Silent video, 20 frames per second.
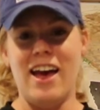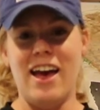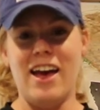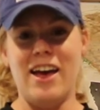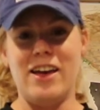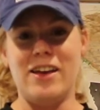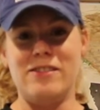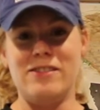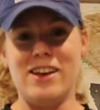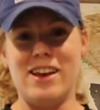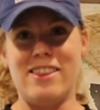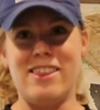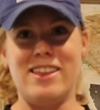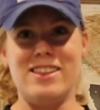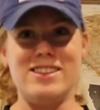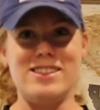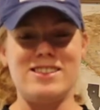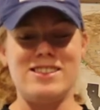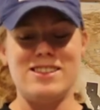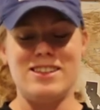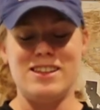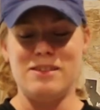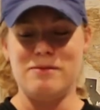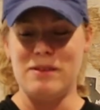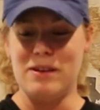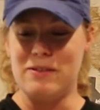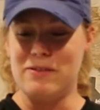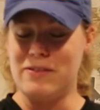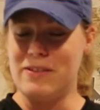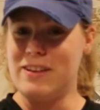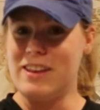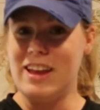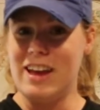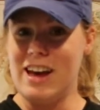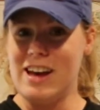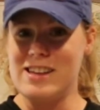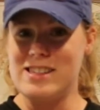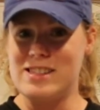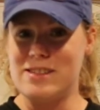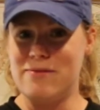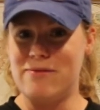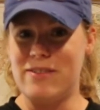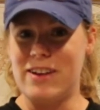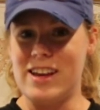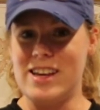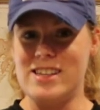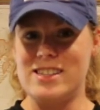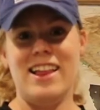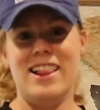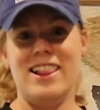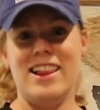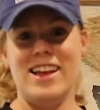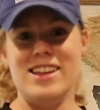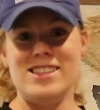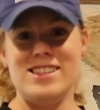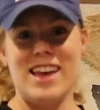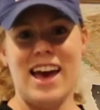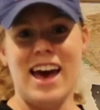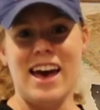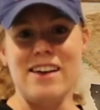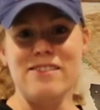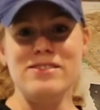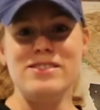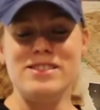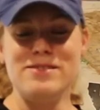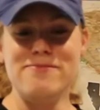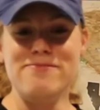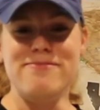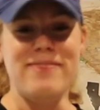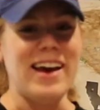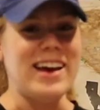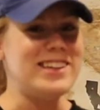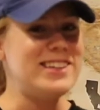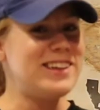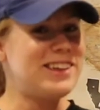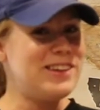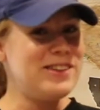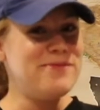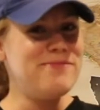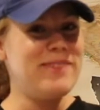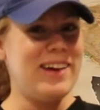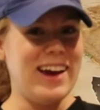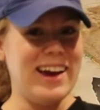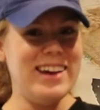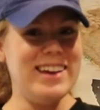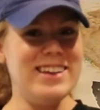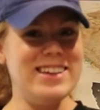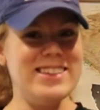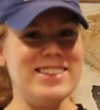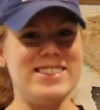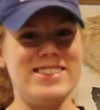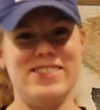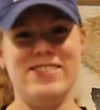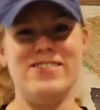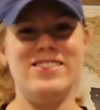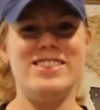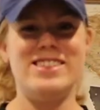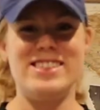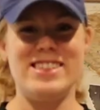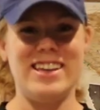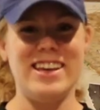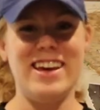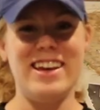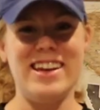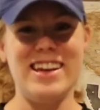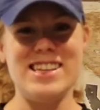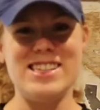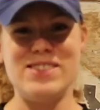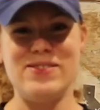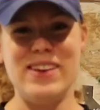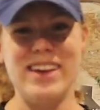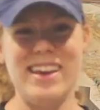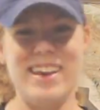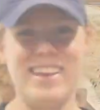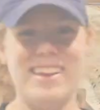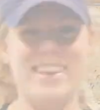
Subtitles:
I think this is going to be a really awesome race. Let's have some magical miles. We'll see y'all next week.